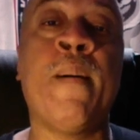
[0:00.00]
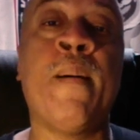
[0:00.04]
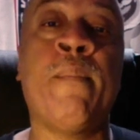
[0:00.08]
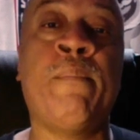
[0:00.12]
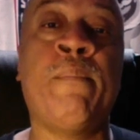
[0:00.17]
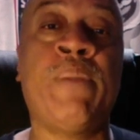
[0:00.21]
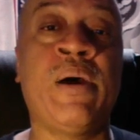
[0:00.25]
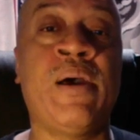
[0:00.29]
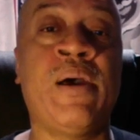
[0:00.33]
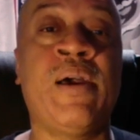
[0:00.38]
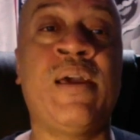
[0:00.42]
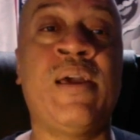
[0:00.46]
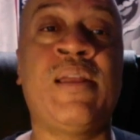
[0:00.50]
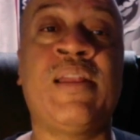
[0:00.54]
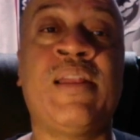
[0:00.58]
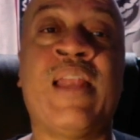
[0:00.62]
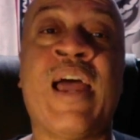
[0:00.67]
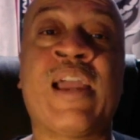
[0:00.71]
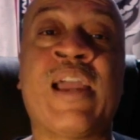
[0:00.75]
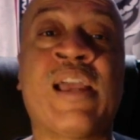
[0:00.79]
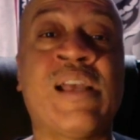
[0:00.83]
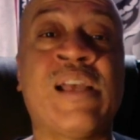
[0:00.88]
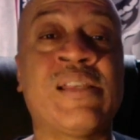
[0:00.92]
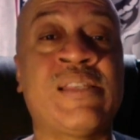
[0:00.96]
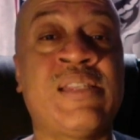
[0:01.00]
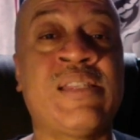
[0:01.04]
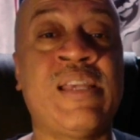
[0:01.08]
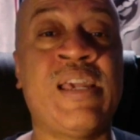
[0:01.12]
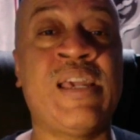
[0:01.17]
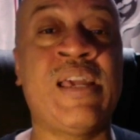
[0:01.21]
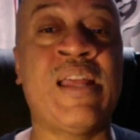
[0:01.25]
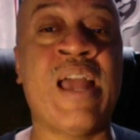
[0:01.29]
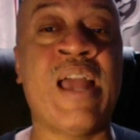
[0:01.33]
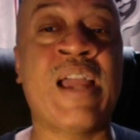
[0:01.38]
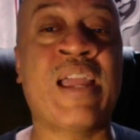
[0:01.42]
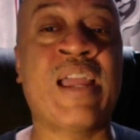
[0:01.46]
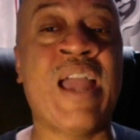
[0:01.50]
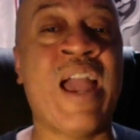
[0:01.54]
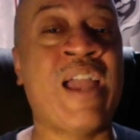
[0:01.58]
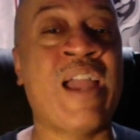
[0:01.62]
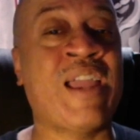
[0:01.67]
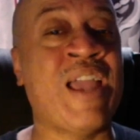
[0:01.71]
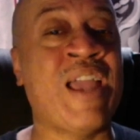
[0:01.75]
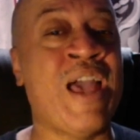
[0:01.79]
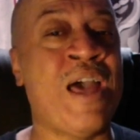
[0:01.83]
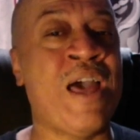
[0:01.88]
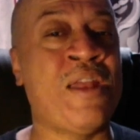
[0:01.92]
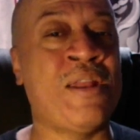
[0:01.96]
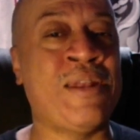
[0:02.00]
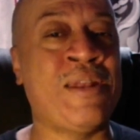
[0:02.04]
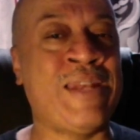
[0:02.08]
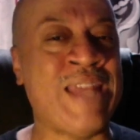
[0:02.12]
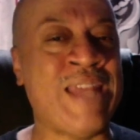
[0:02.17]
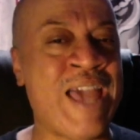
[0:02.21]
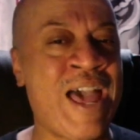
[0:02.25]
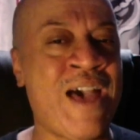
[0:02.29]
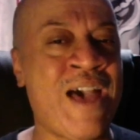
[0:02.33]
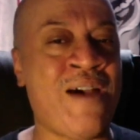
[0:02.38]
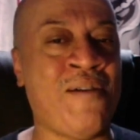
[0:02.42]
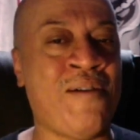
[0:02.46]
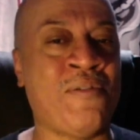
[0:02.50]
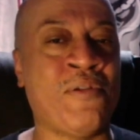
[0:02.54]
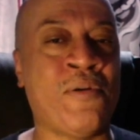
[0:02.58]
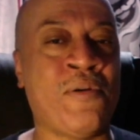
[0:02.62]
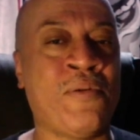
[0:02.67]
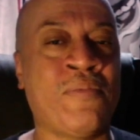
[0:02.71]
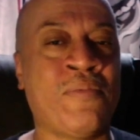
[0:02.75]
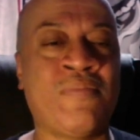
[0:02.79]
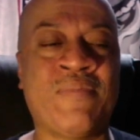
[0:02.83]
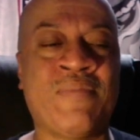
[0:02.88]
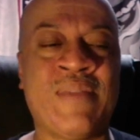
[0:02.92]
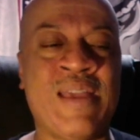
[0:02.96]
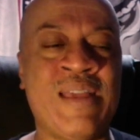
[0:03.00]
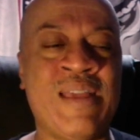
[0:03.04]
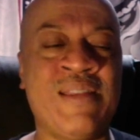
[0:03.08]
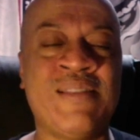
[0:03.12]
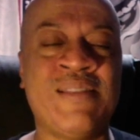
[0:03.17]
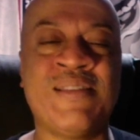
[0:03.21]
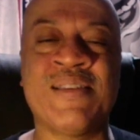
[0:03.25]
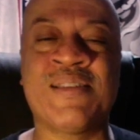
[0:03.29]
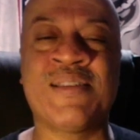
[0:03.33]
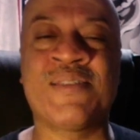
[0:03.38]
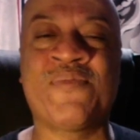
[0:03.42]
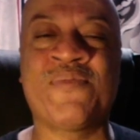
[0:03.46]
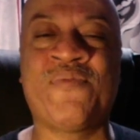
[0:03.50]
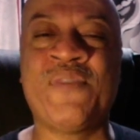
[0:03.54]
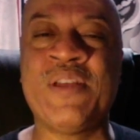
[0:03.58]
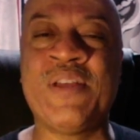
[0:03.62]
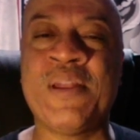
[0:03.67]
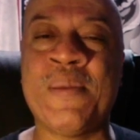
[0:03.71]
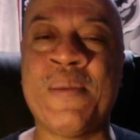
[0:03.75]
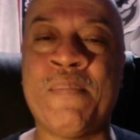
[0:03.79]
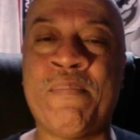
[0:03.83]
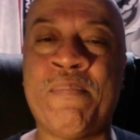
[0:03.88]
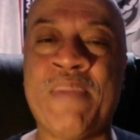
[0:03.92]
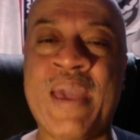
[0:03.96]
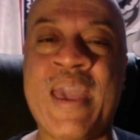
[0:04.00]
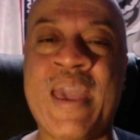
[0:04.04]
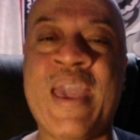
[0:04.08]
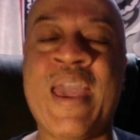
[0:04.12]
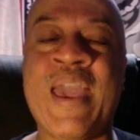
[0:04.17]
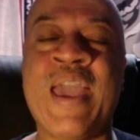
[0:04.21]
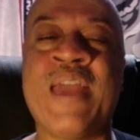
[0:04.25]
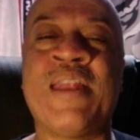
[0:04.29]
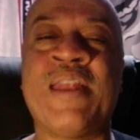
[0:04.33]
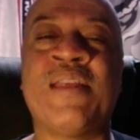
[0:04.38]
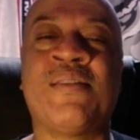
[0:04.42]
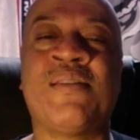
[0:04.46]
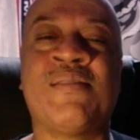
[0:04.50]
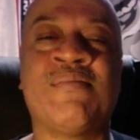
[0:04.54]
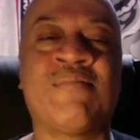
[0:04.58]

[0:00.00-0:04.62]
but like I said, I got kind of down and just feeling bad and